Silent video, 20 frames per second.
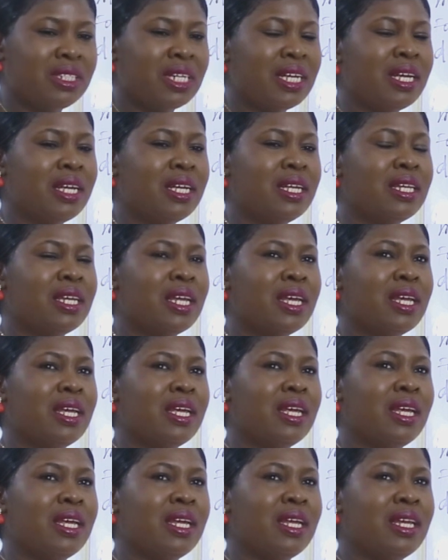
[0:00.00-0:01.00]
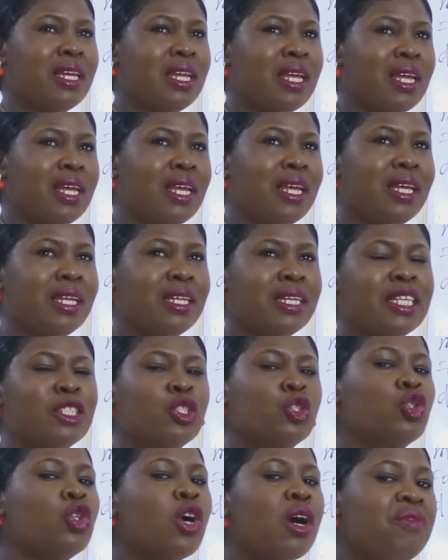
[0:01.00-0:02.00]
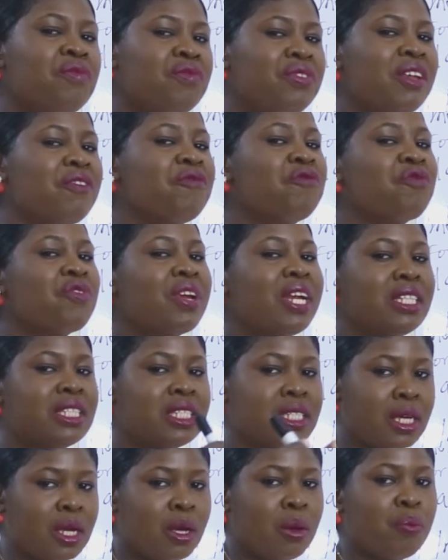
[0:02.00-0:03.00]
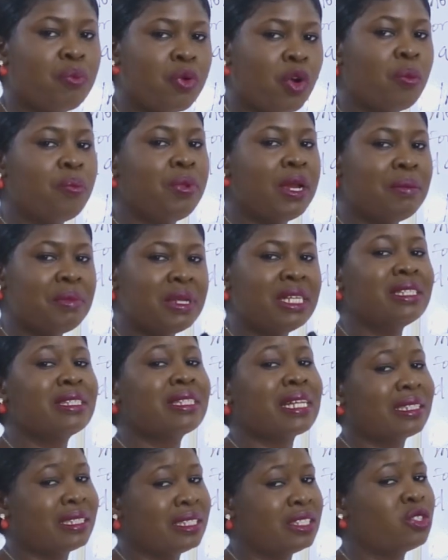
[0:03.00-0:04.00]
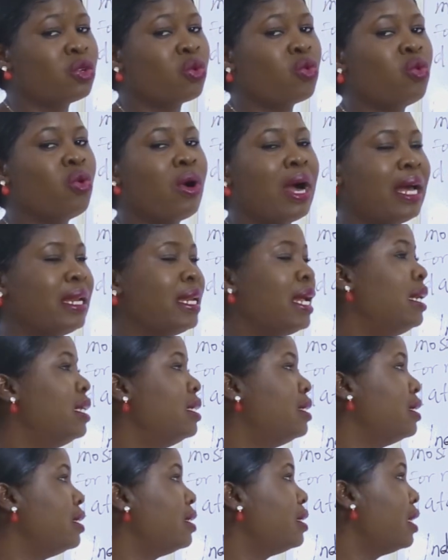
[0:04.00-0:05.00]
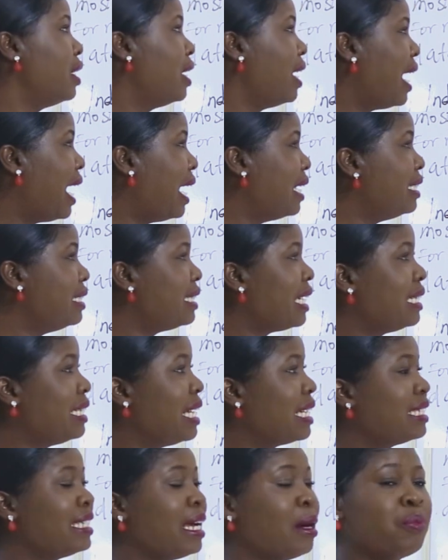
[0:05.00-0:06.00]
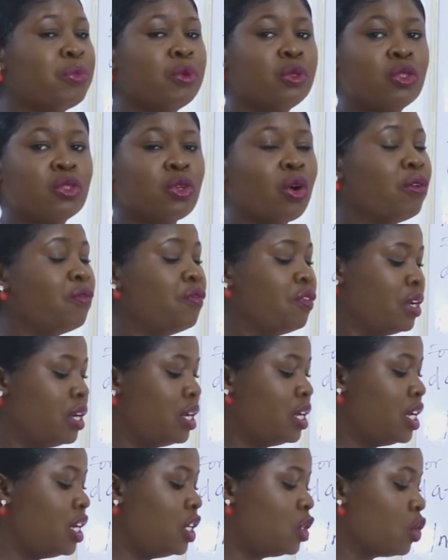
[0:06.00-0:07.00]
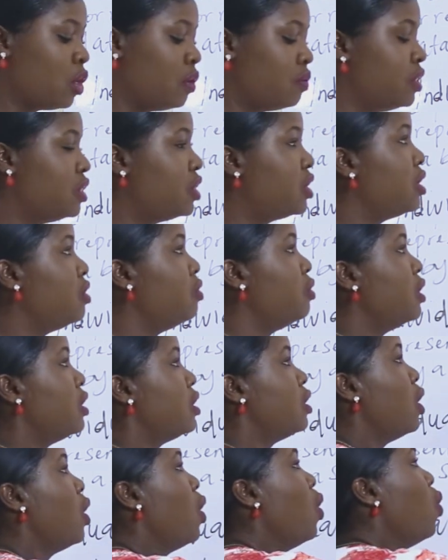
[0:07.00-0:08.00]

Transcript: They solve different problem in statistical analysis, and these are the examples of each of the series